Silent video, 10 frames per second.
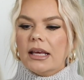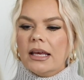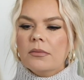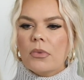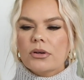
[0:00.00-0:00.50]

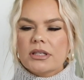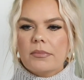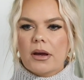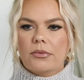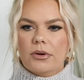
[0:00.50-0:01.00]
in most of
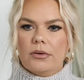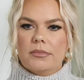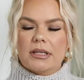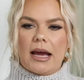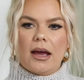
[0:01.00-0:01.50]
my
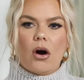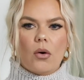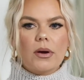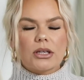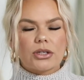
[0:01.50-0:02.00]
rooms, I
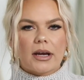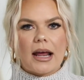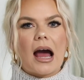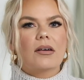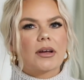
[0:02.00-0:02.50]
always try to
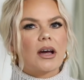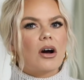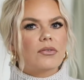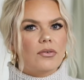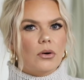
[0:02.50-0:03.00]
have like
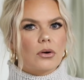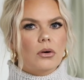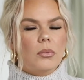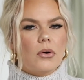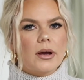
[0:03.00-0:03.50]
a
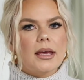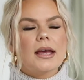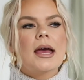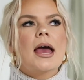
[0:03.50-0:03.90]
focal point,